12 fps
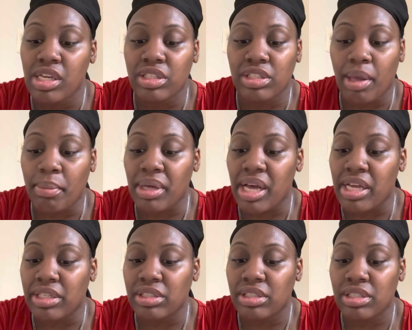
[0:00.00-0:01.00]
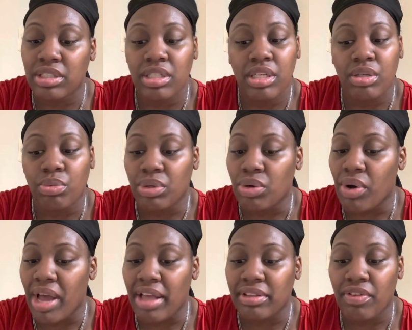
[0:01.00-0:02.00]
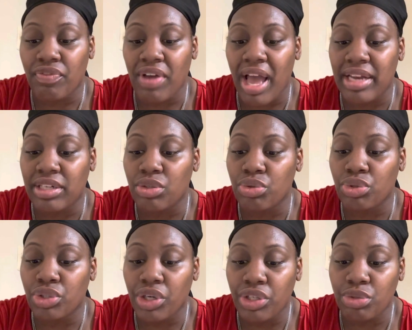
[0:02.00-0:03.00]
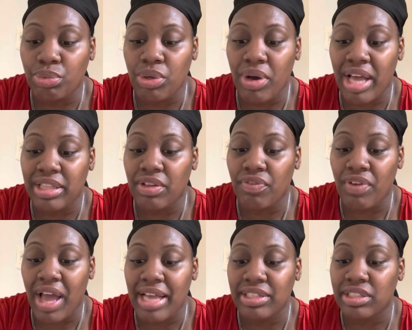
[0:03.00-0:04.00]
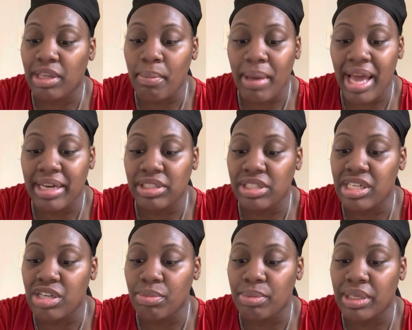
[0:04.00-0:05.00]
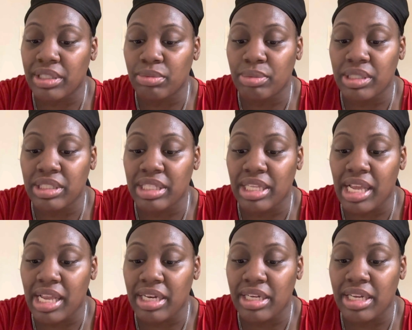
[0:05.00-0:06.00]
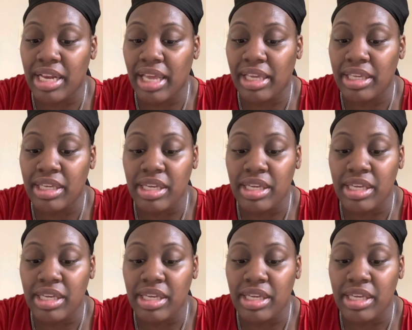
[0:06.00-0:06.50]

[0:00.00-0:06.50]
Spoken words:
Some of us, we're going to have to find a new church. We're going to have to find somebody to help us. Because at the end of the day,